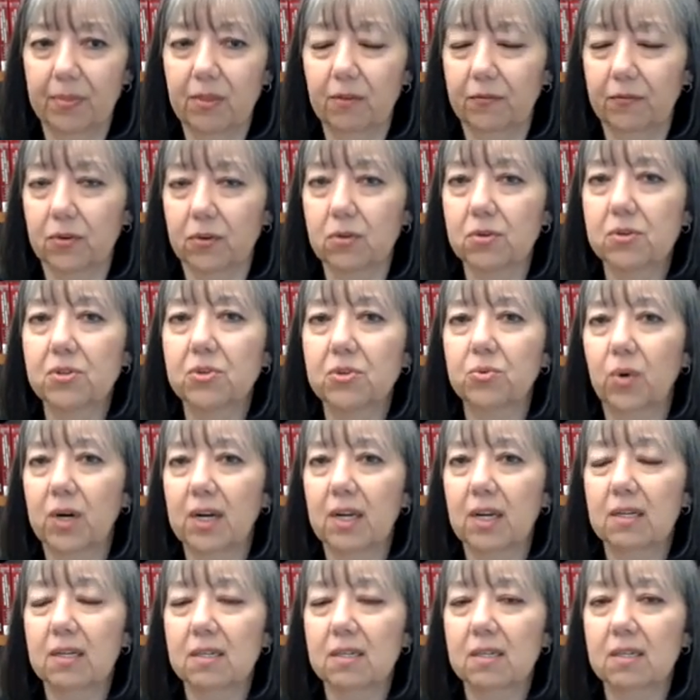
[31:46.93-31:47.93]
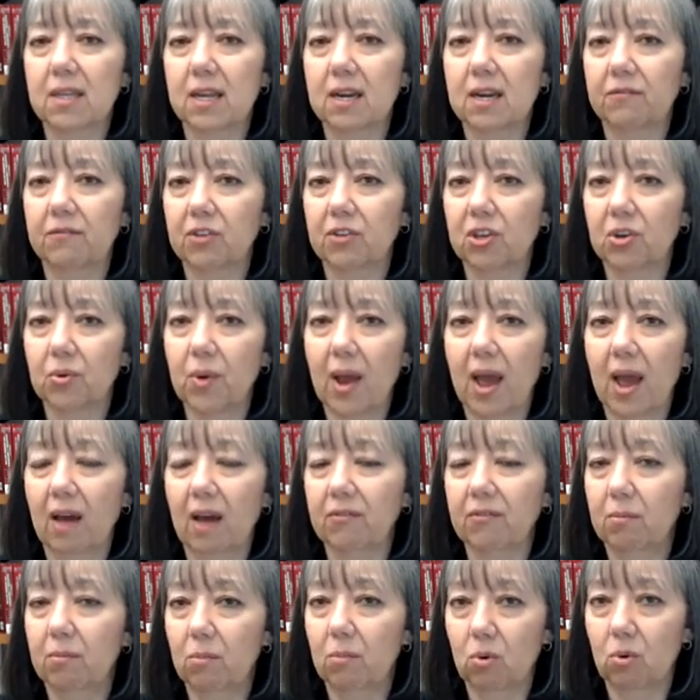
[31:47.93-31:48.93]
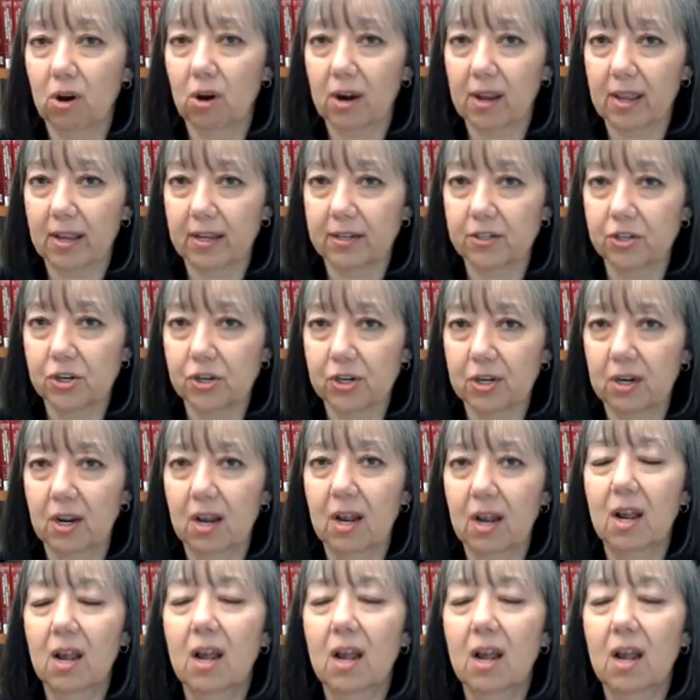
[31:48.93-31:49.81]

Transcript: The first one is that if you have a mortgage,